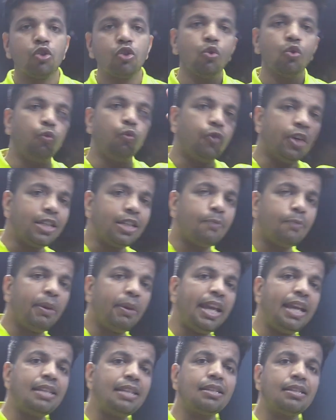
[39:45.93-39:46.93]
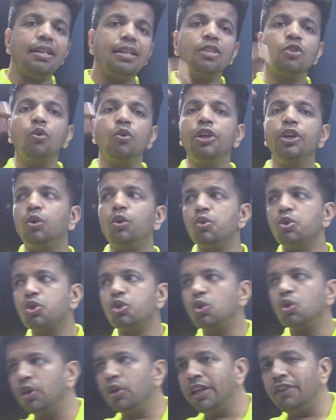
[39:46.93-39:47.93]
which page is going to
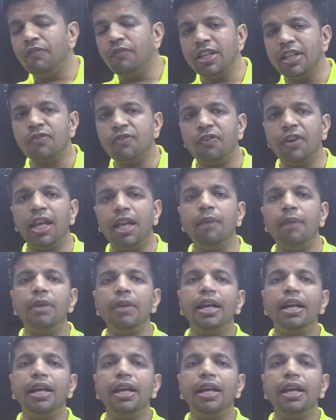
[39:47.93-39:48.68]
store in which frame,